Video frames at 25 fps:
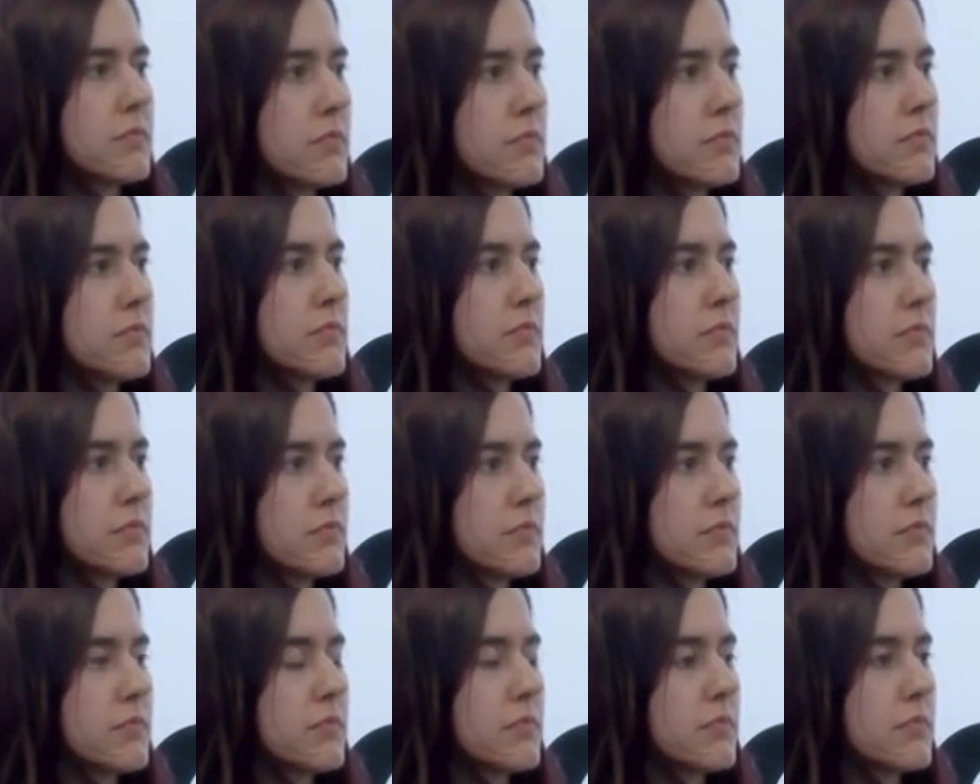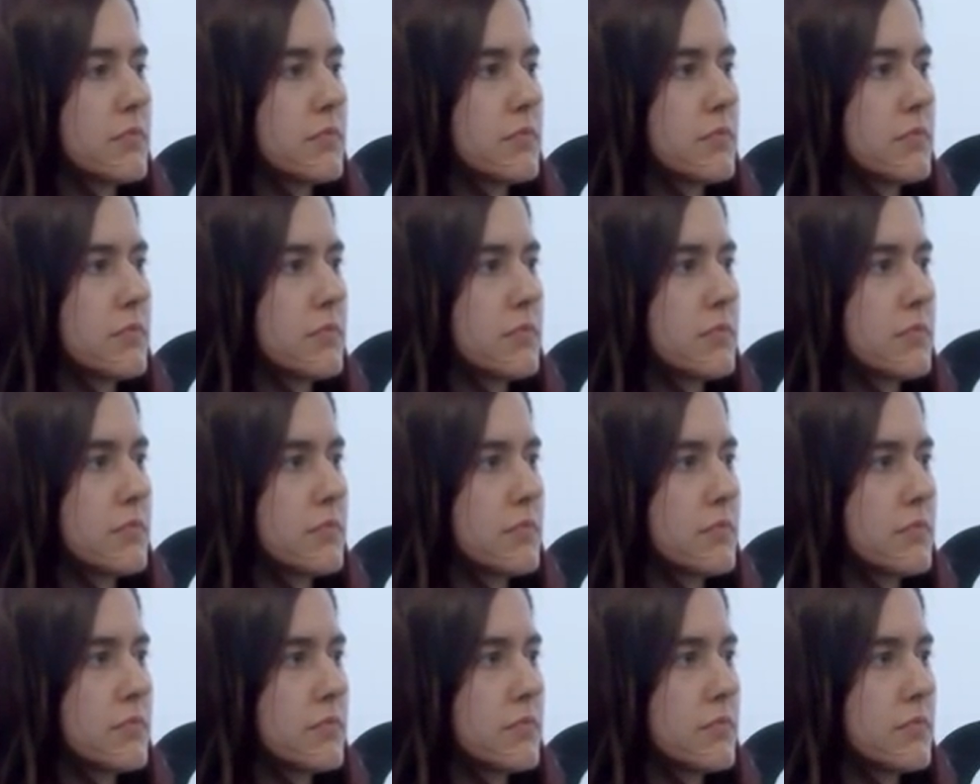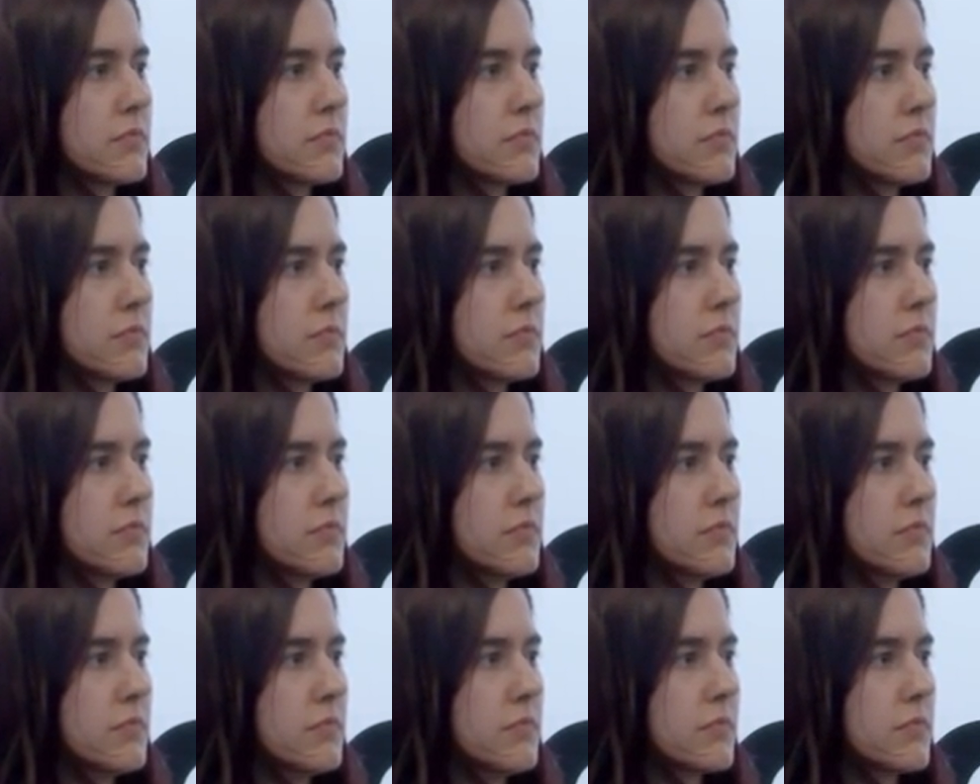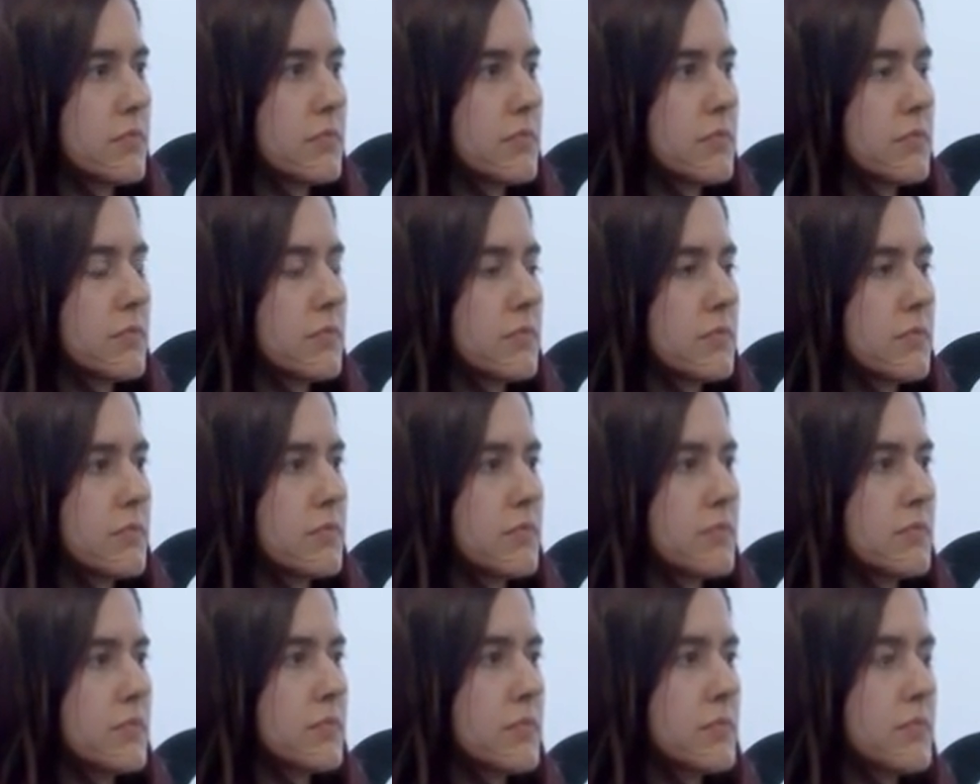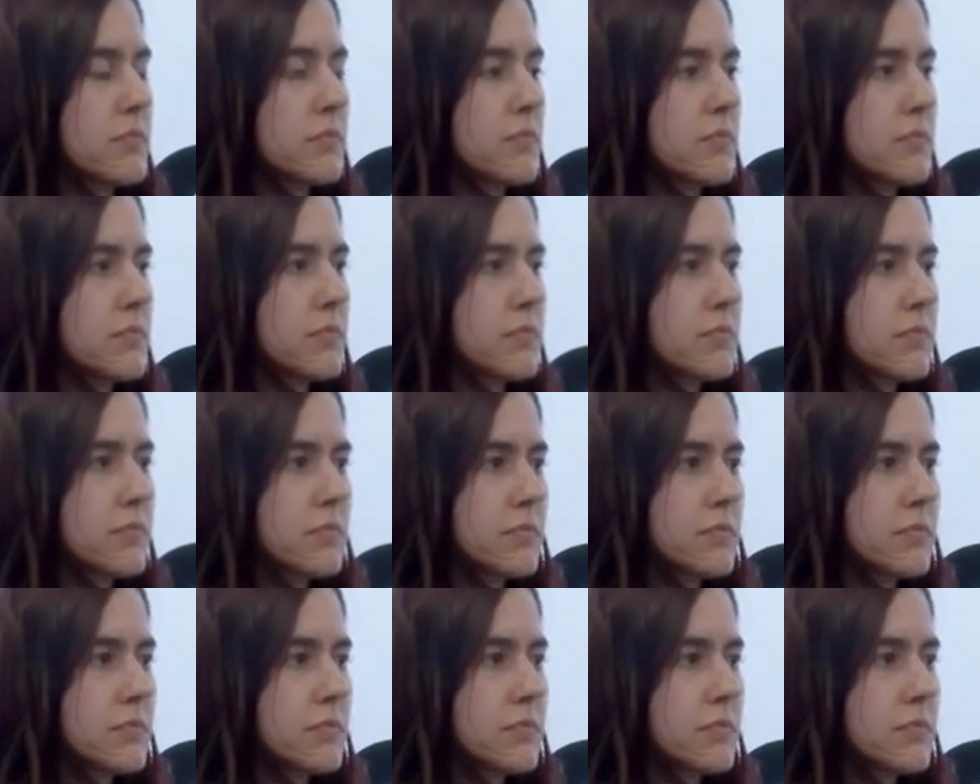The person shown says nothing.